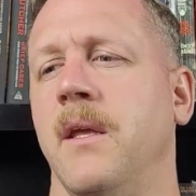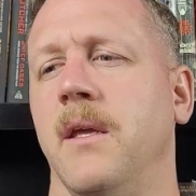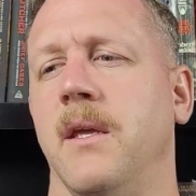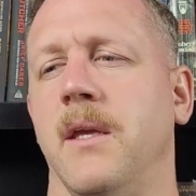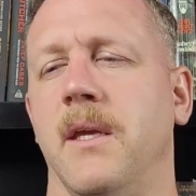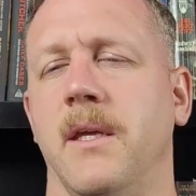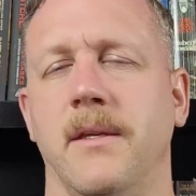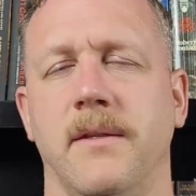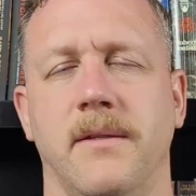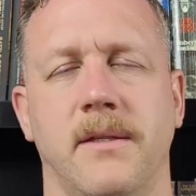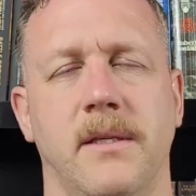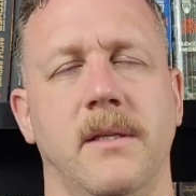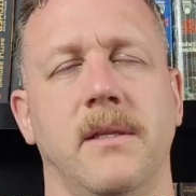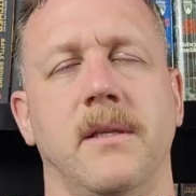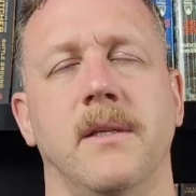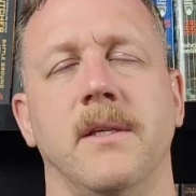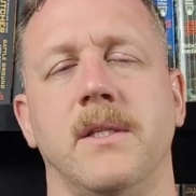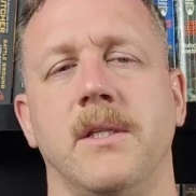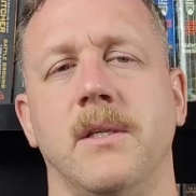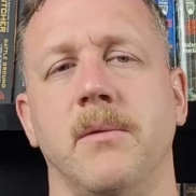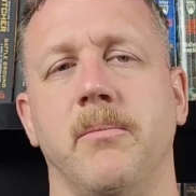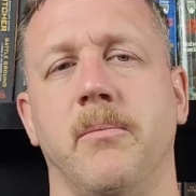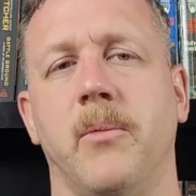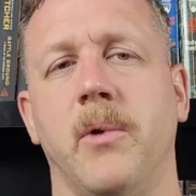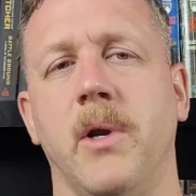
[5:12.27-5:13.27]
He's in this
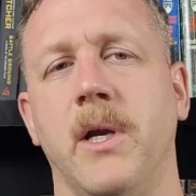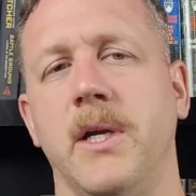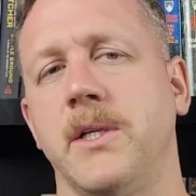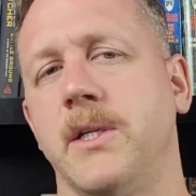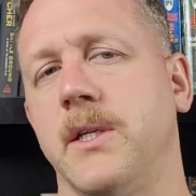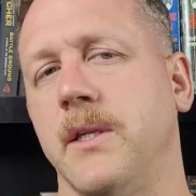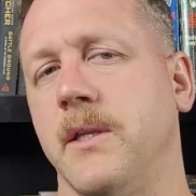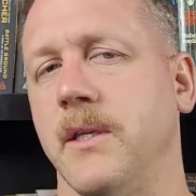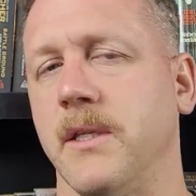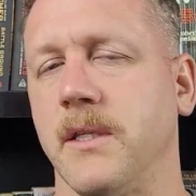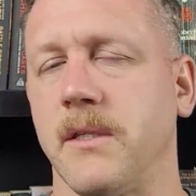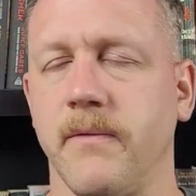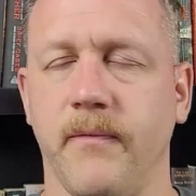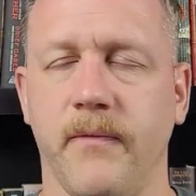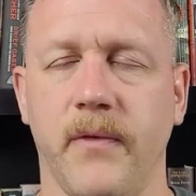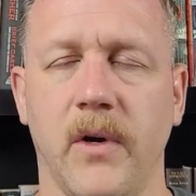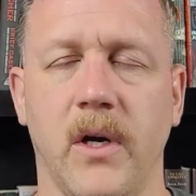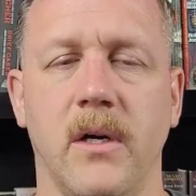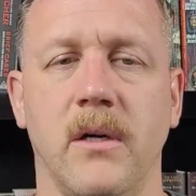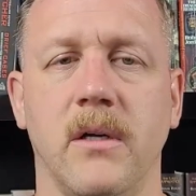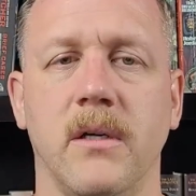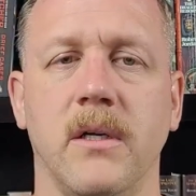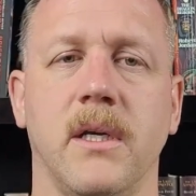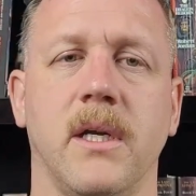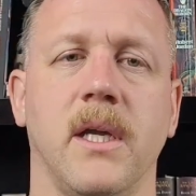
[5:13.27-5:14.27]
depression, this
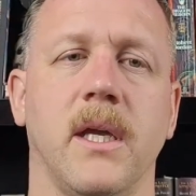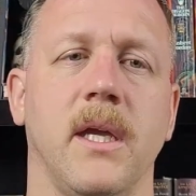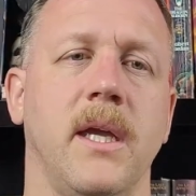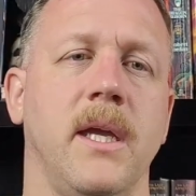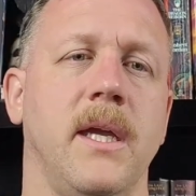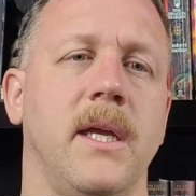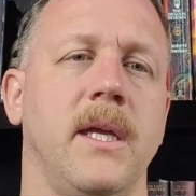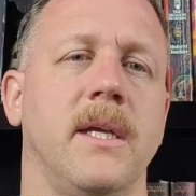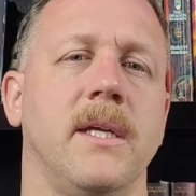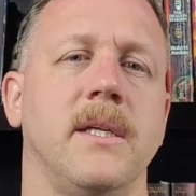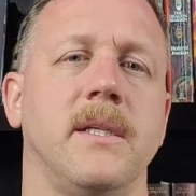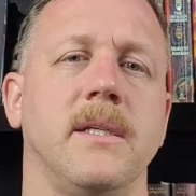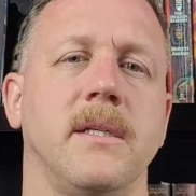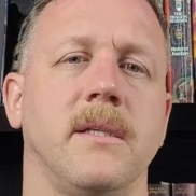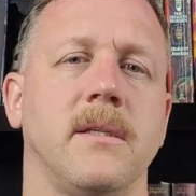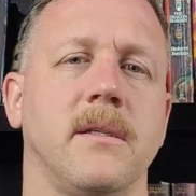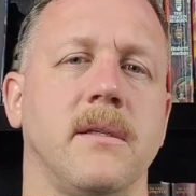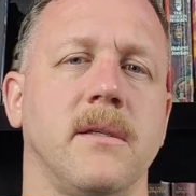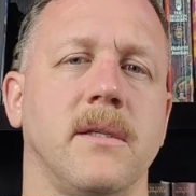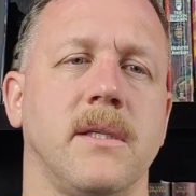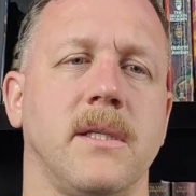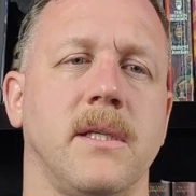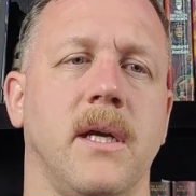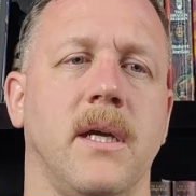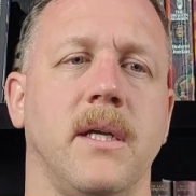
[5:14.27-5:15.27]
funk, and
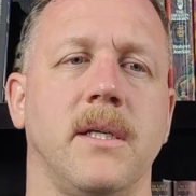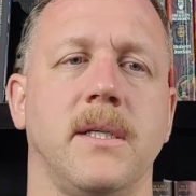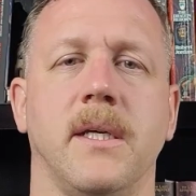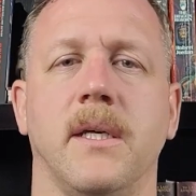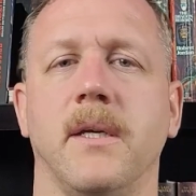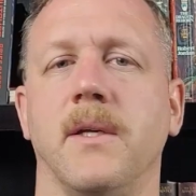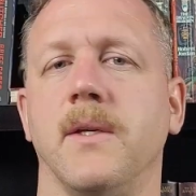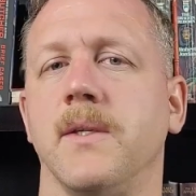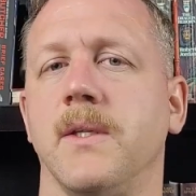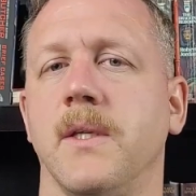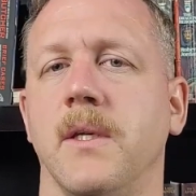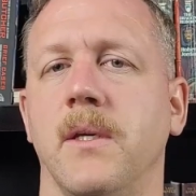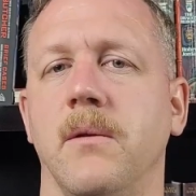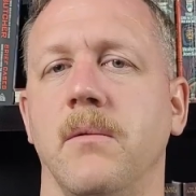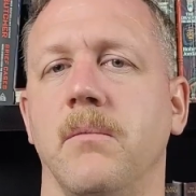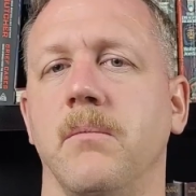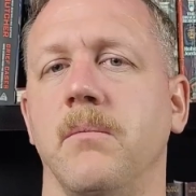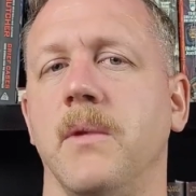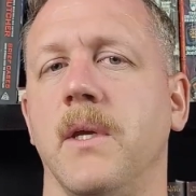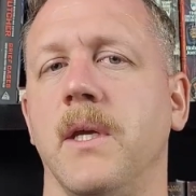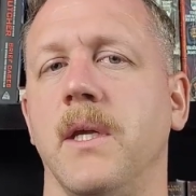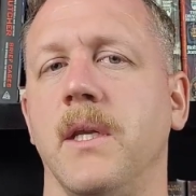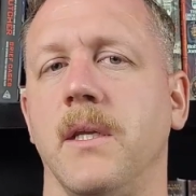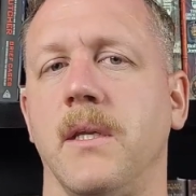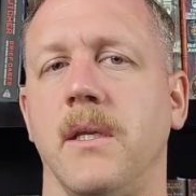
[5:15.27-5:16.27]
Lestat tells
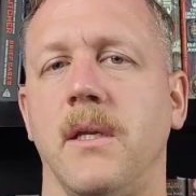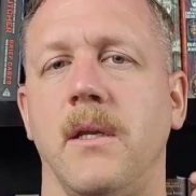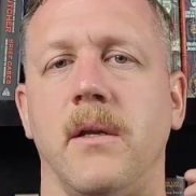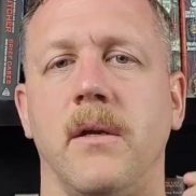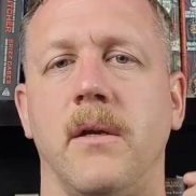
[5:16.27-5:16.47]
him that,